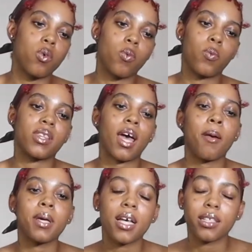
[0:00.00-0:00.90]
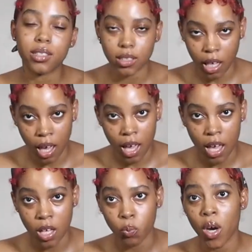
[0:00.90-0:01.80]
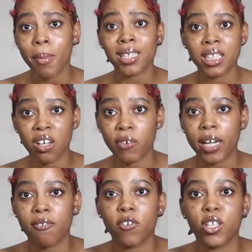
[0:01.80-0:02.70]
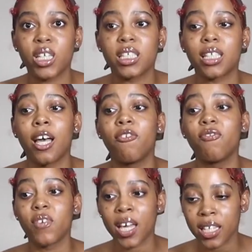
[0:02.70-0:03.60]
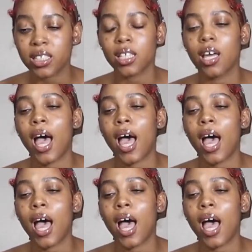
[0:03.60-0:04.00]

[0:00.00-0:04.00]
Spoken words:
with that being said, we're about to get ready for this event,